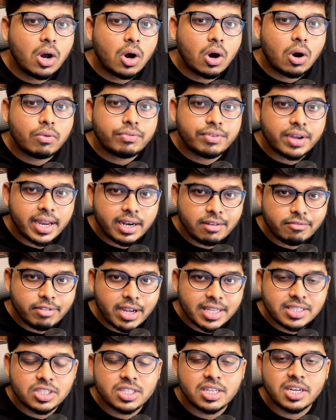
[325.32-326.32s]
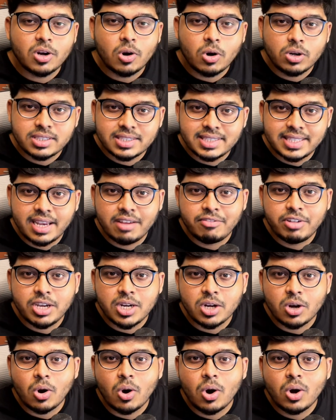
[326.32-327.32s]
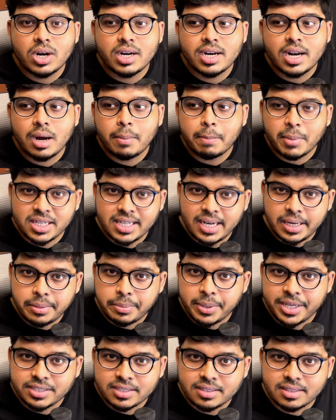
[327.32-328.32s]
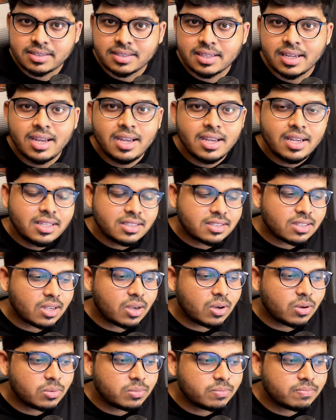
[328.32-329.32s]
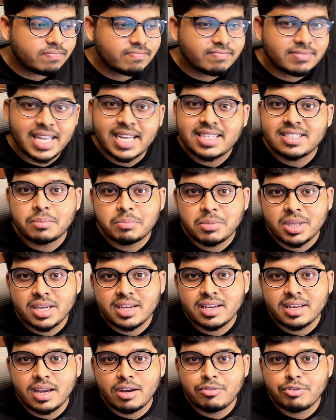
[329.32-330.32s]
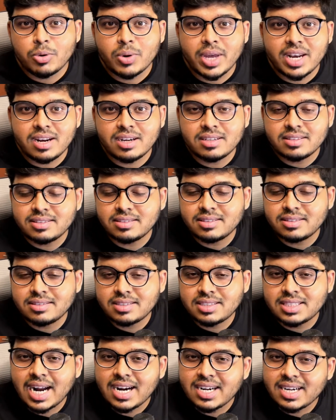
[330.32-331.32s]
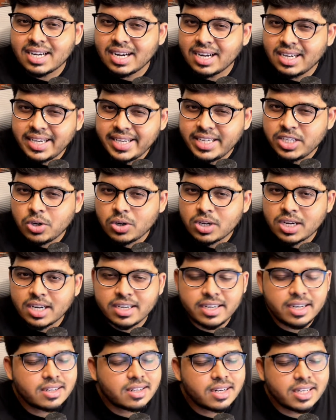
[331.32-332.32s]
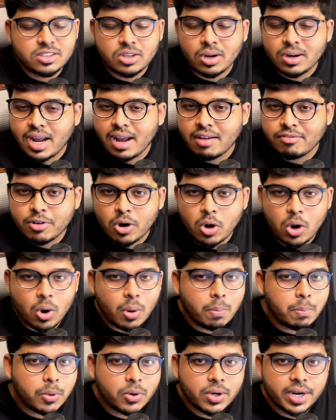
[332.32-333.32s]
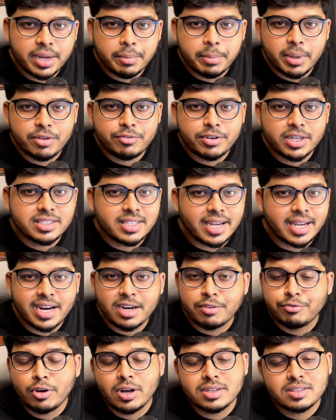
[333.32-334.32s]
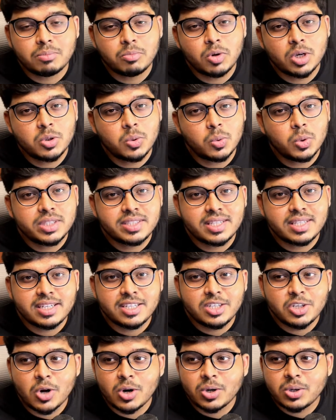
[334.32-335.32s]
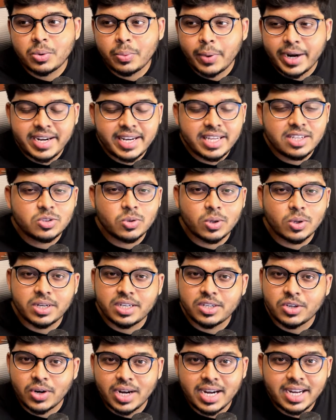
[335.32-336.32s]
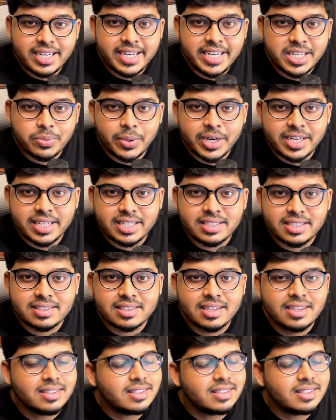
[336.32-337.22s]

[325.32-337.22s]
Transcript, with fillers: of investing or saving on a monthly basis. So that's something, if you can start early in your career, it's going to have compounding benefits. And if you're someone who is in your 20s or in your early 20s,